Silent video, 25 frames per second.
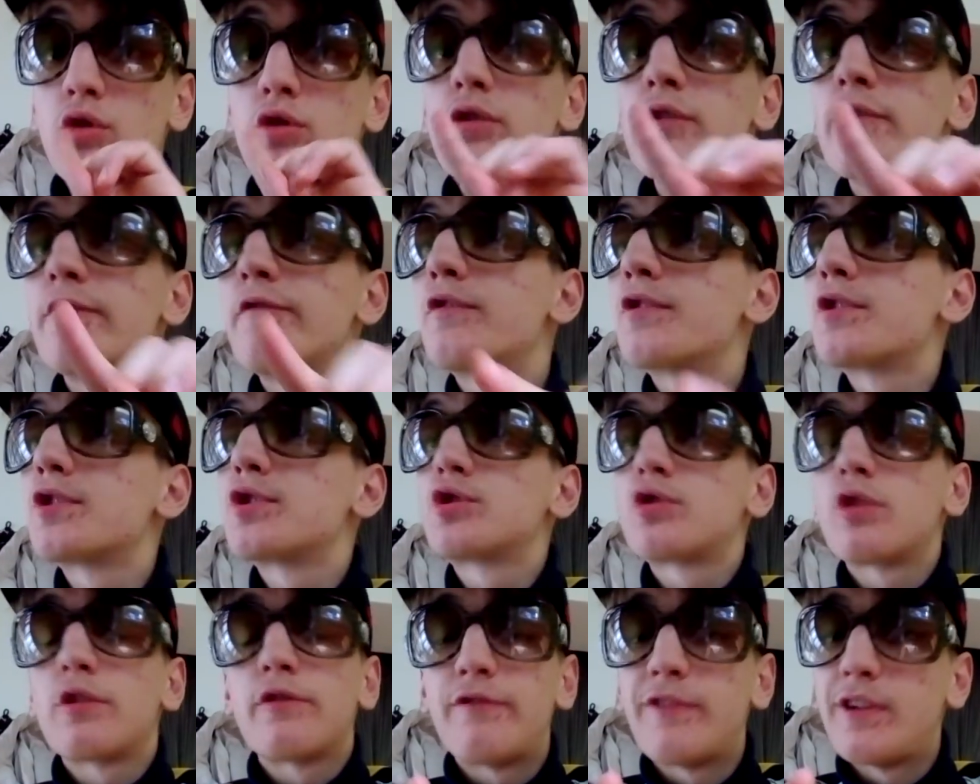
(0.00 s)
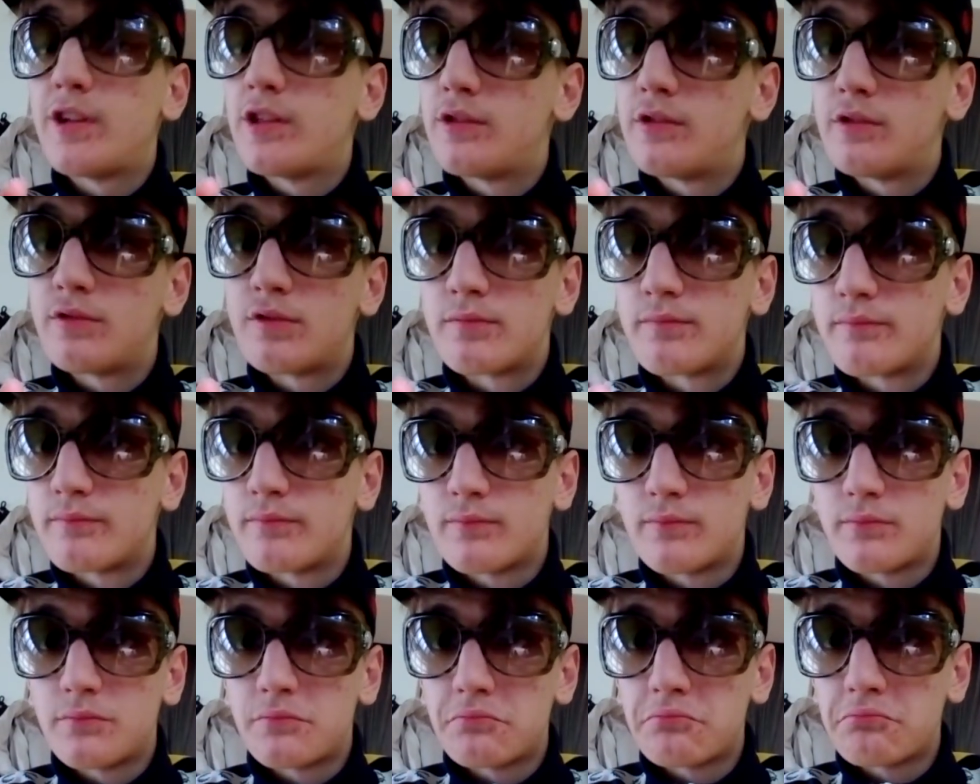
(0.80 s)
the first offender
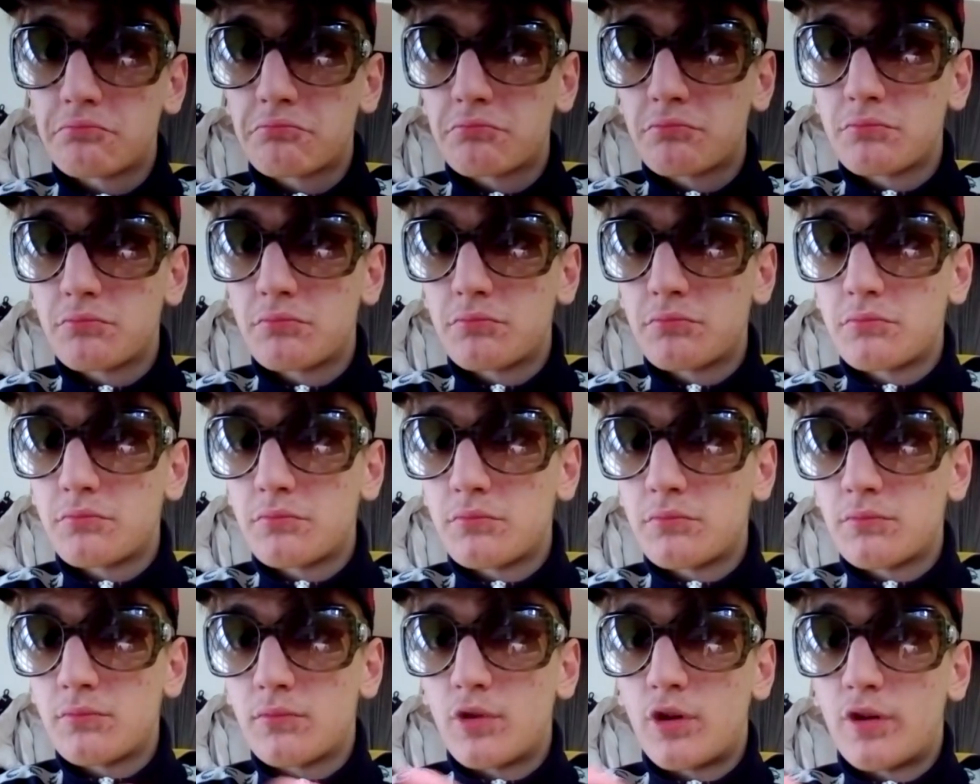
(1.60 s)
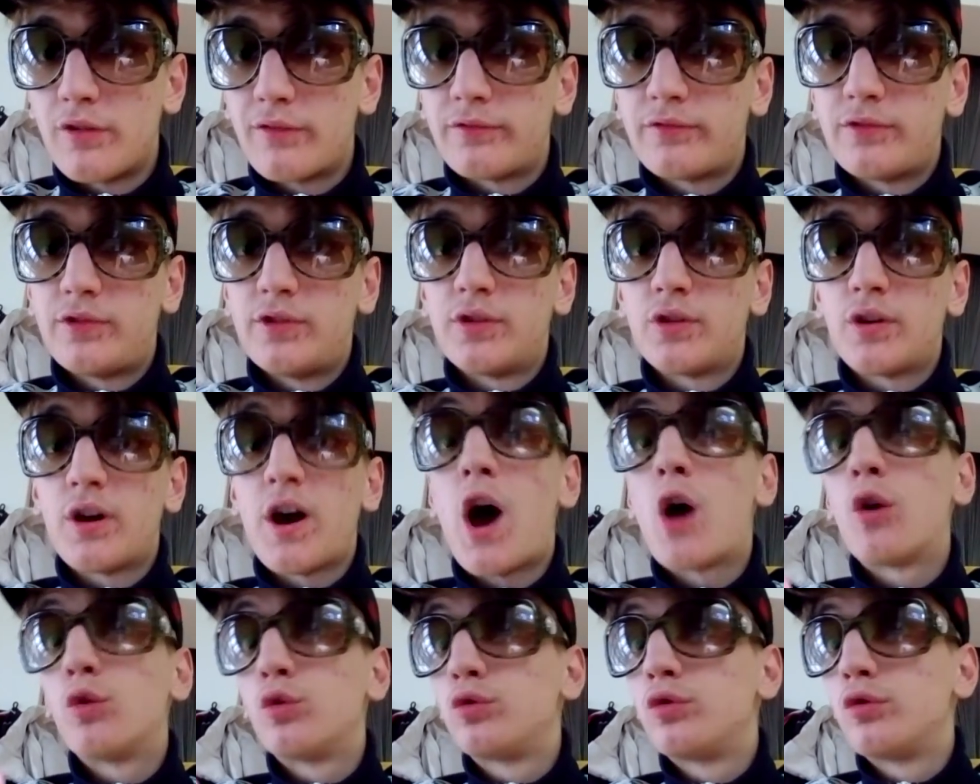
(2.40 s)
of the
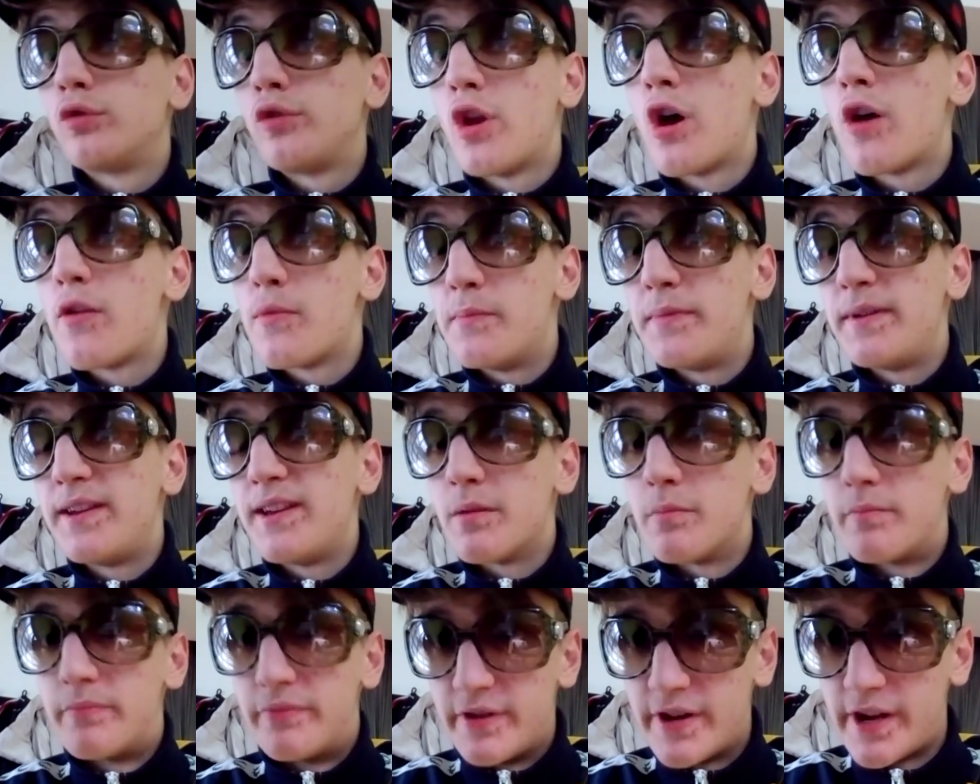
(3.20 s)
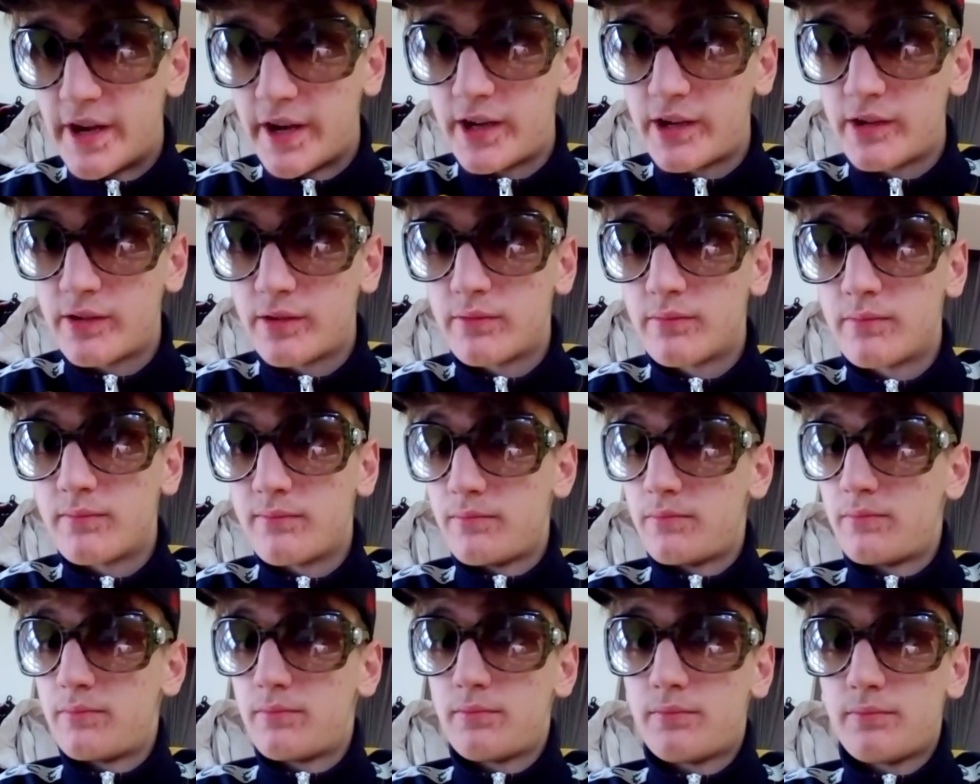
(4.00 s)
how to not be a brick
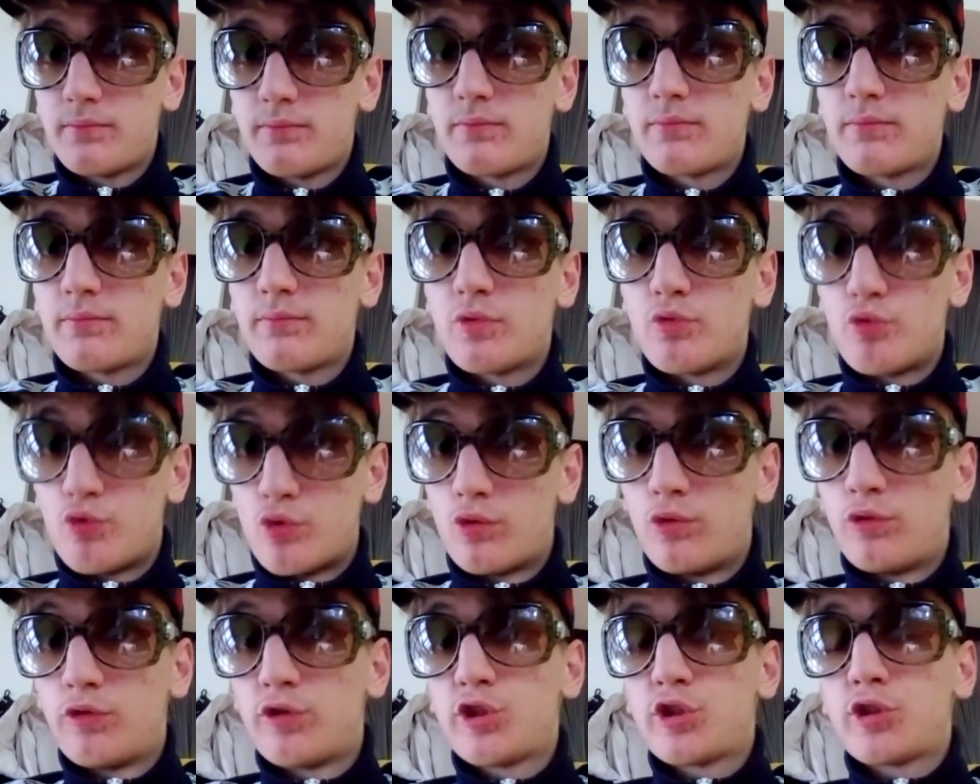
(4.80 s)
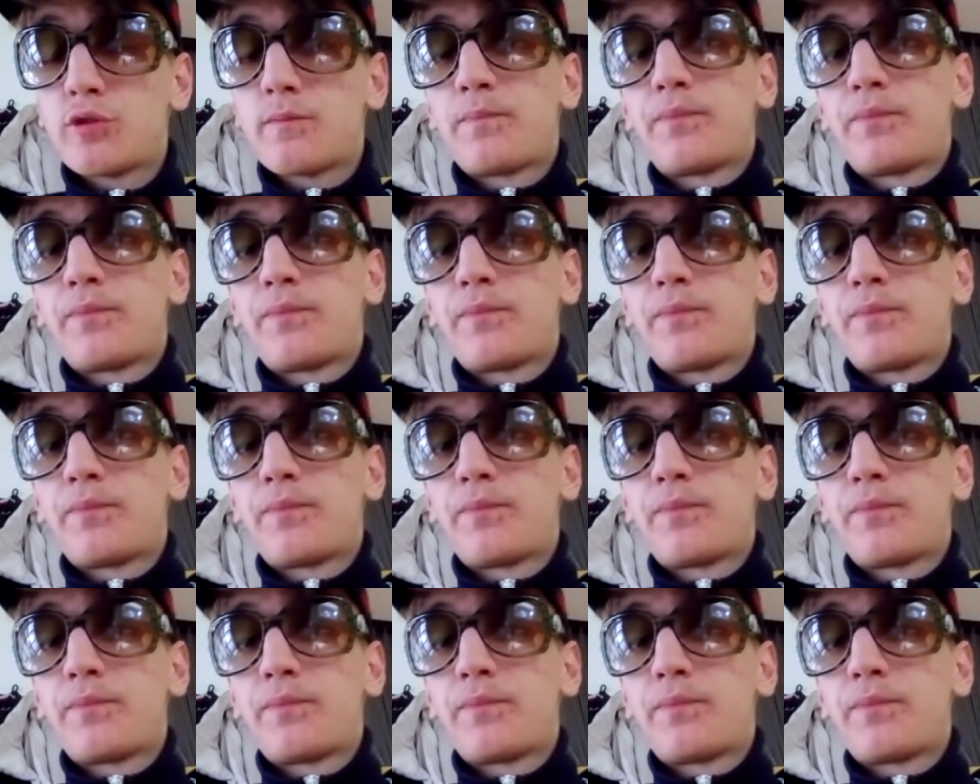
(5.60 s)
rules.